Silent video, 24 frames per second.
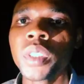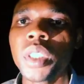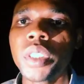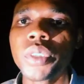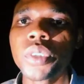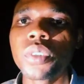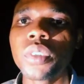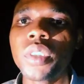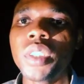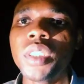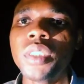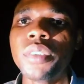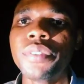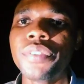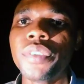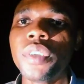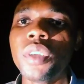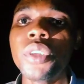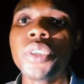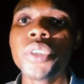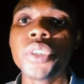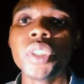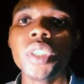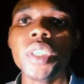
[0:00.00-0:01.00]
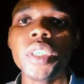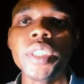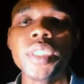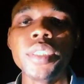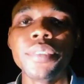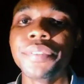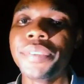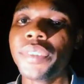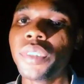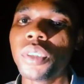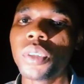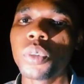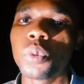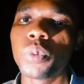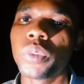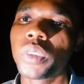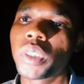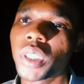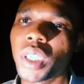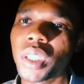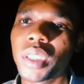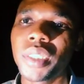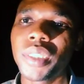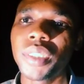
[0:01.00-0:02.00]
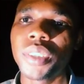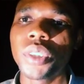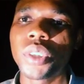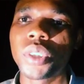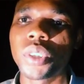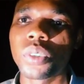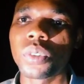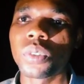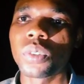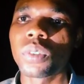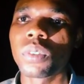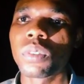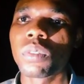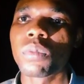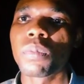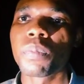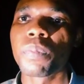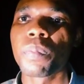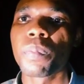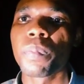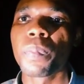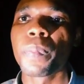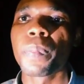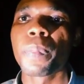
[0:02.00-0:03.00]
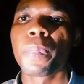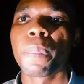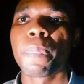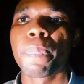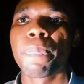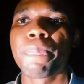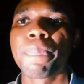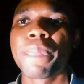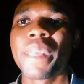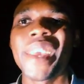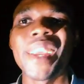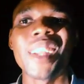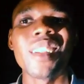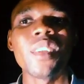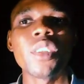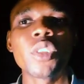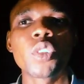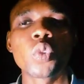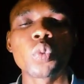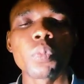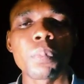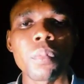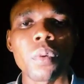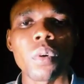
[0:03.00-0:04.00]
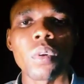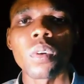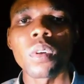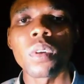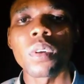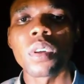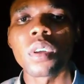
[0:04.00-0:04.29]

So each video will challenge you a little more.